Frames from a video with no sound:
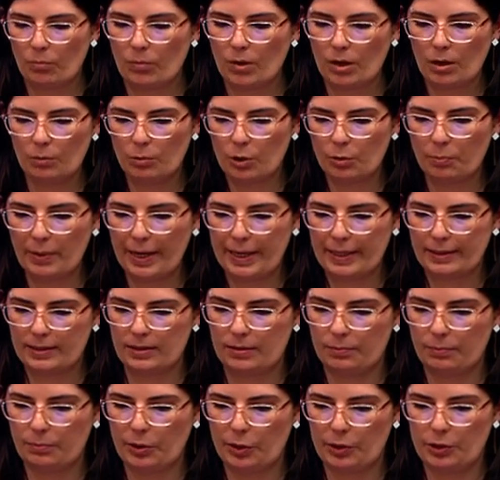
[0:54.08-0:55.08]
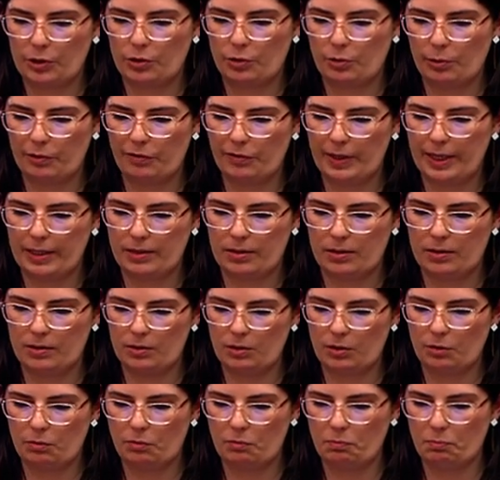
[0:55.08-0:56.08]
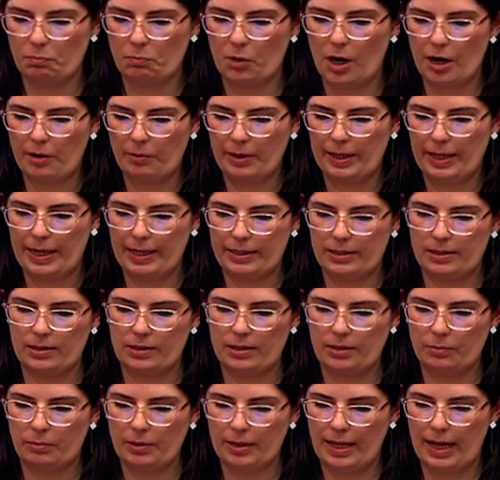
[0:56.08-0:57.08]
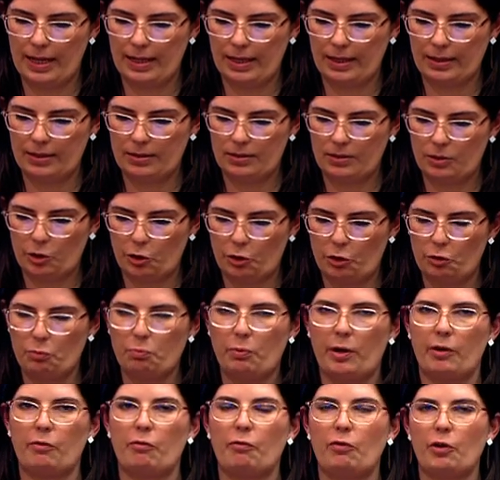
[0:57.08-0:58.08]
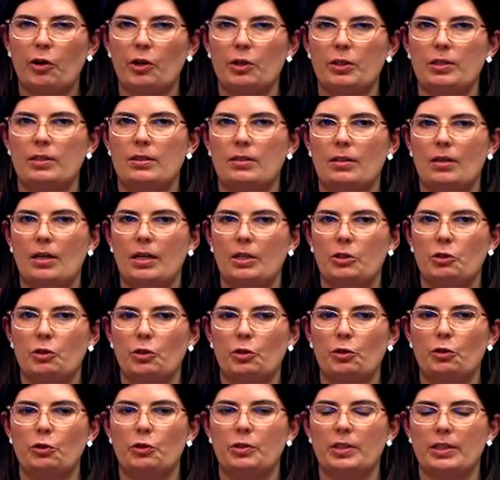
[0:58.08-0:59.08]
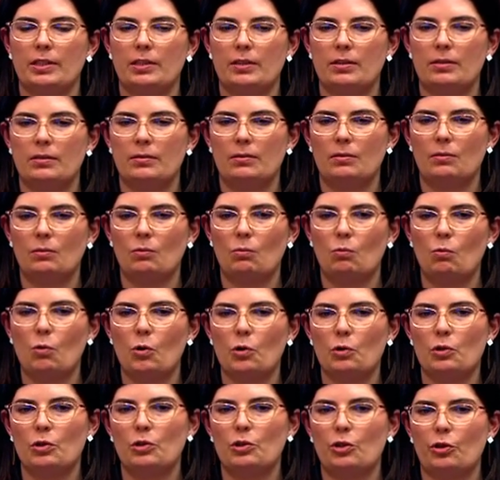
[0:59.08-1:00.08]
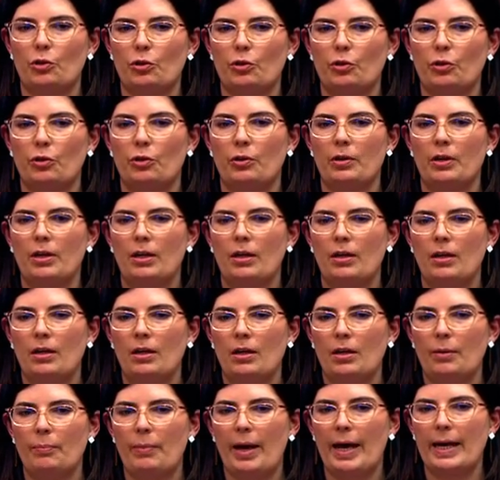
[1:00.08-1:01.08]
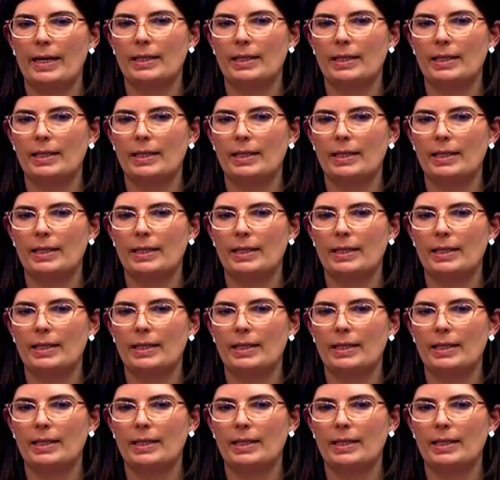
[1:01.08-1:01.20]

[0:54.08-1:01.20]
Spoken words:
I want to make some personal reflections on my relationship with Alex soon, but first I do just want to pay